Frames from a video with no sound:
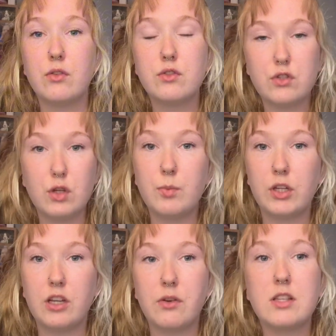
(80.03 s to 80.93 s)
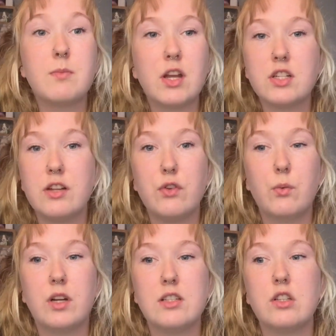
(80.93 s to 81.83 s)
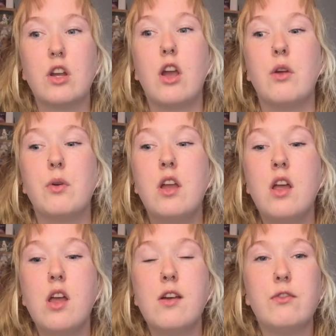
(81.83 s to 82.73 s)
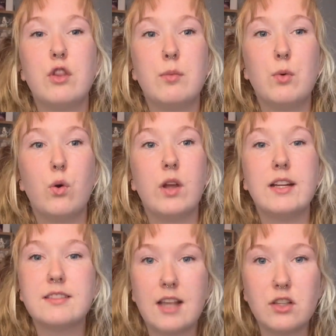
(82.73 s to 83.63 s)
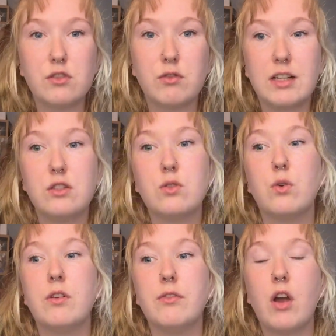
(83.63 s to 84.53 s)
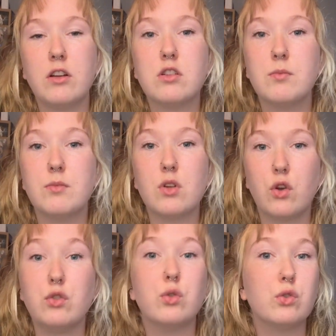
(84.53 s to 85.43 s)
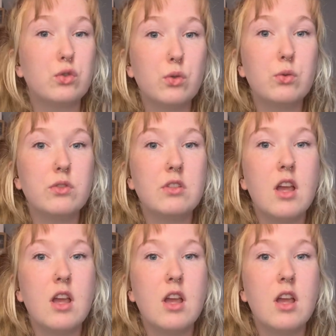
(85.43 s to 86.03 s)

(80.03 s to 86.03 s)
super cute, especially if you wanted to go for the more accessory sort of items on your stools,